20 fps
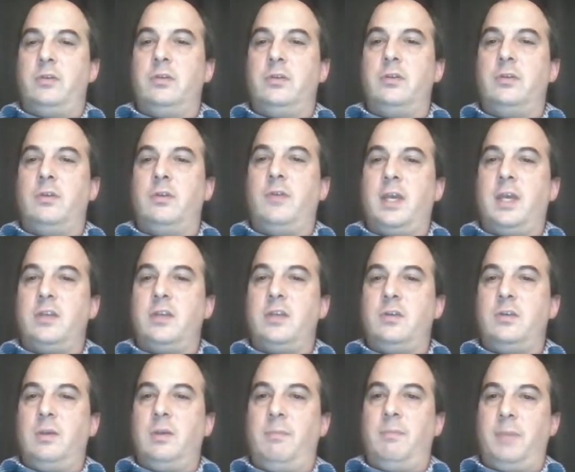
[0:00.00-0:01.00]
So that's
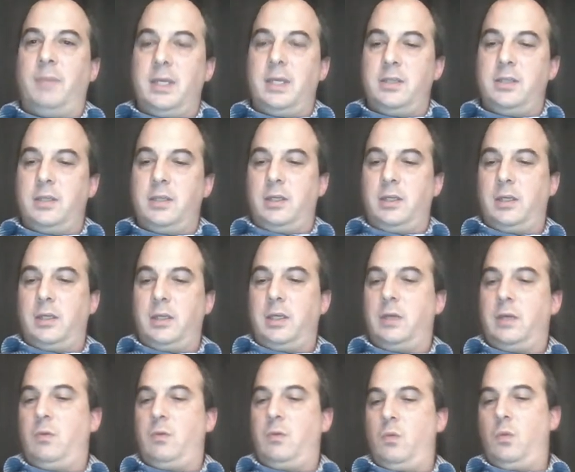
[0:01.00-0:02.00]
basically
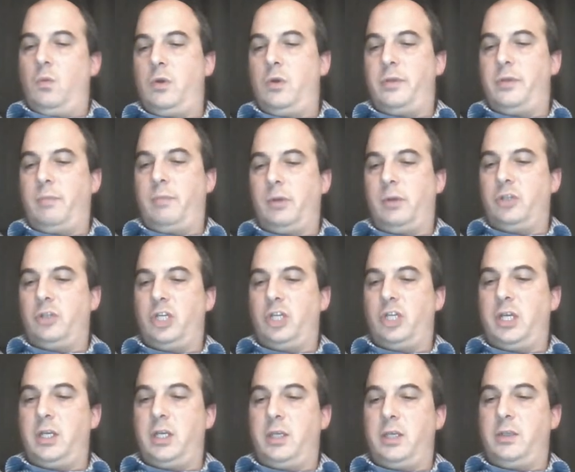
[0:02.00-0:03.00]
what the
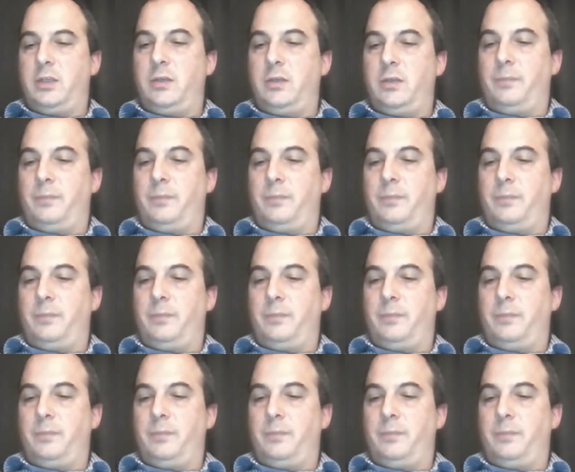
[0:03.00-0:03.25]
blockchain is.